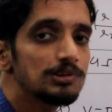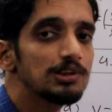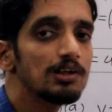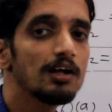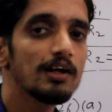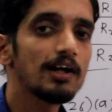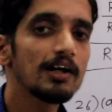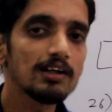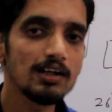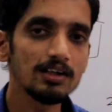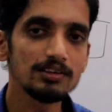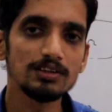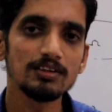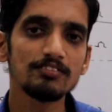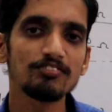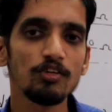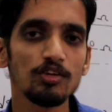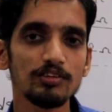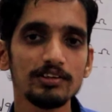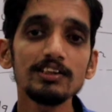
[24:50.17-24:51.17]
is the correct answer
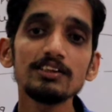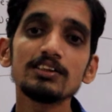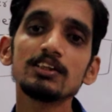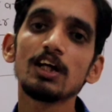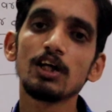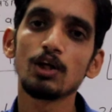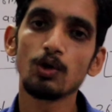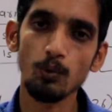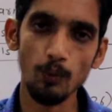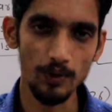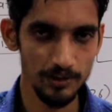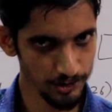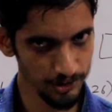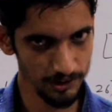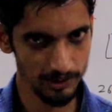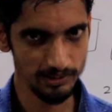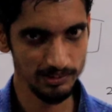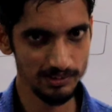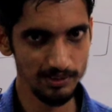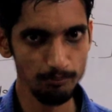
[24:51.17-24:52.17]
for this
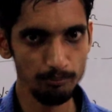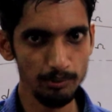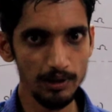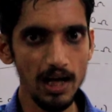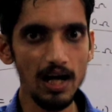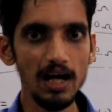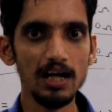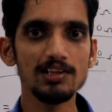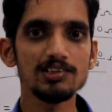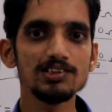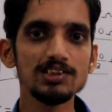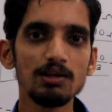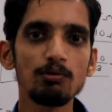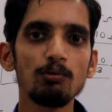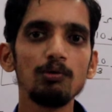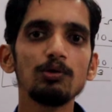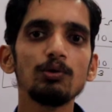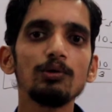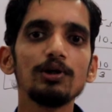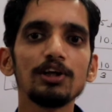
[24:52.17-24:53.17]
question. Simply I is
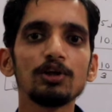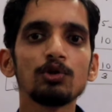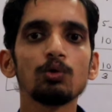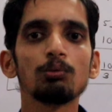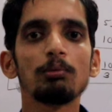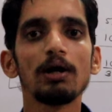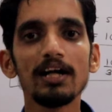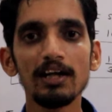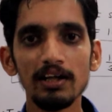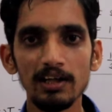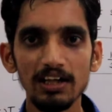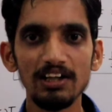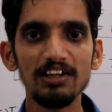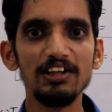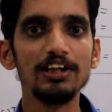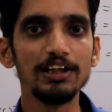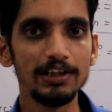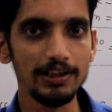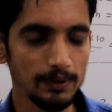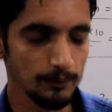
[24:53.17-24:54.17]
equal to dq by
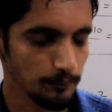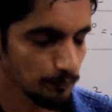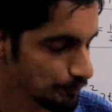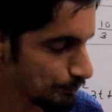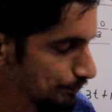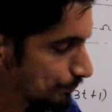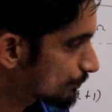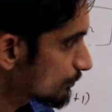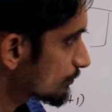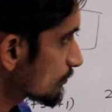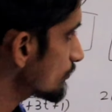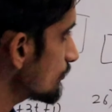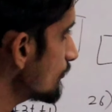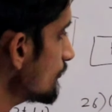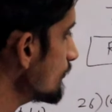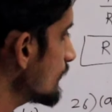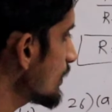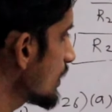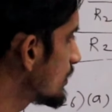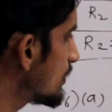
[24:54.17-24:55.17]
dt.
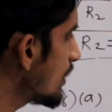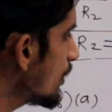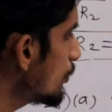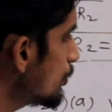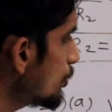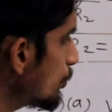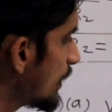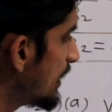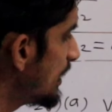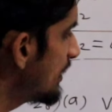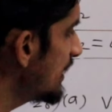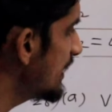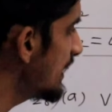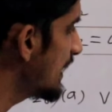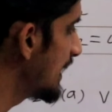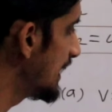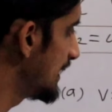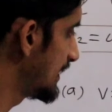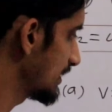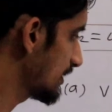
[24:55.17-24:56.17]
Now
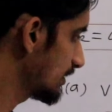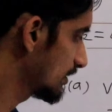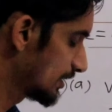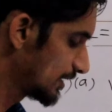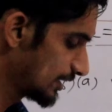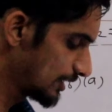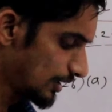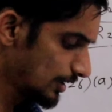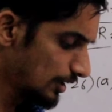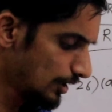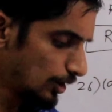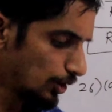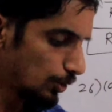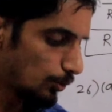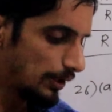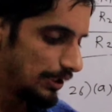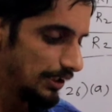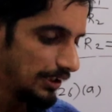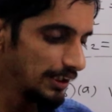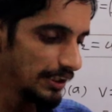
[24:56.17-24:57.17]
28.
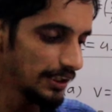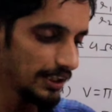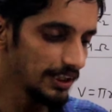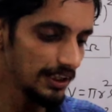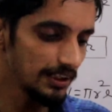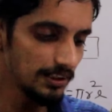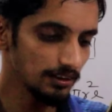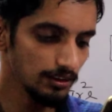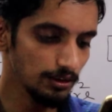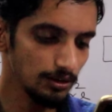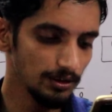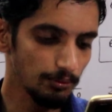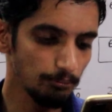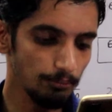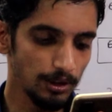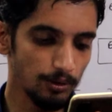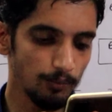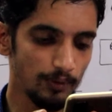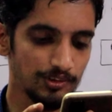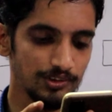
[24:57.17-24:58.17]
28
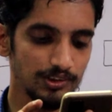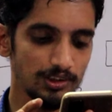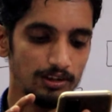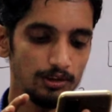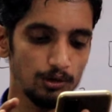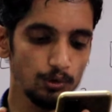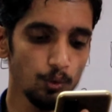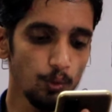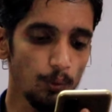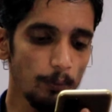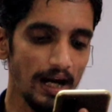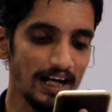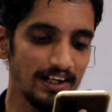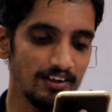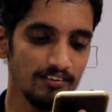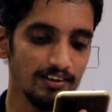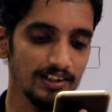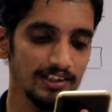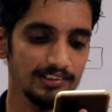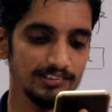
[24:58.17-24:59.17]
number question. Two
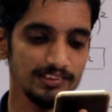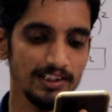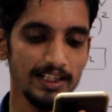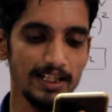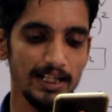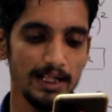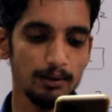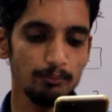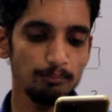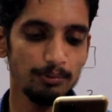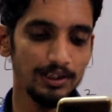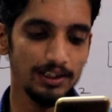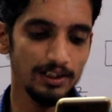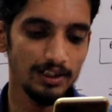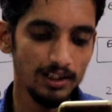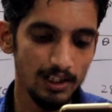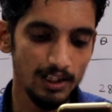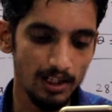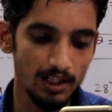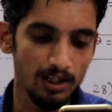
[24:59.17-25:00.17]
batteries A and
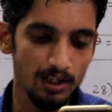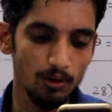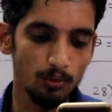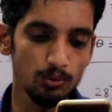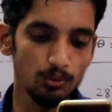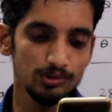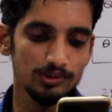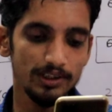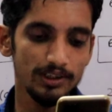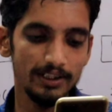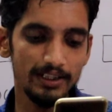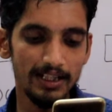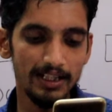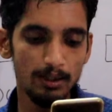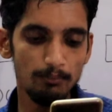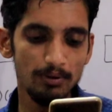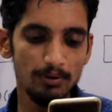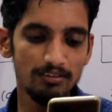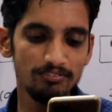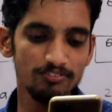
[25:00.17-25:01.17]
B whose
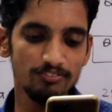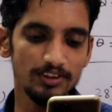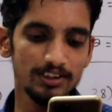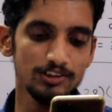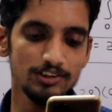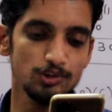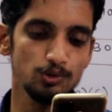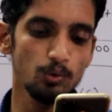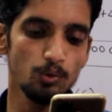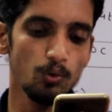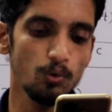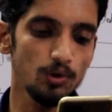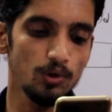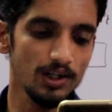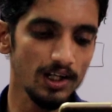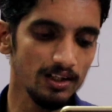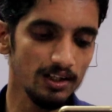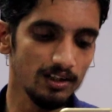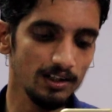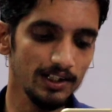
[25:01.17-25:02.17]
EMF is 2 volt
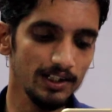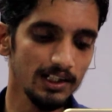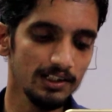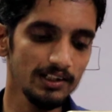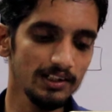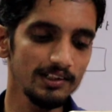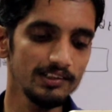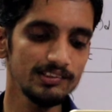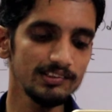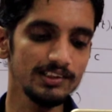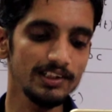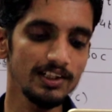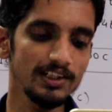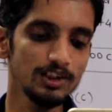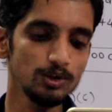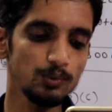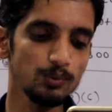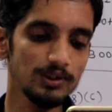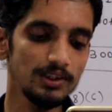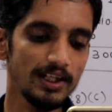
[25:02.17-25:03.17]
are connected in
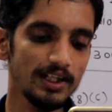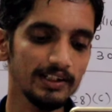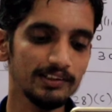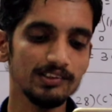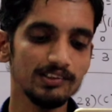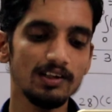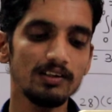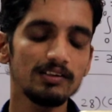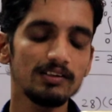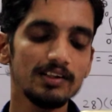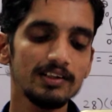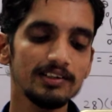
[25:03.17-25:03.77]
series with the external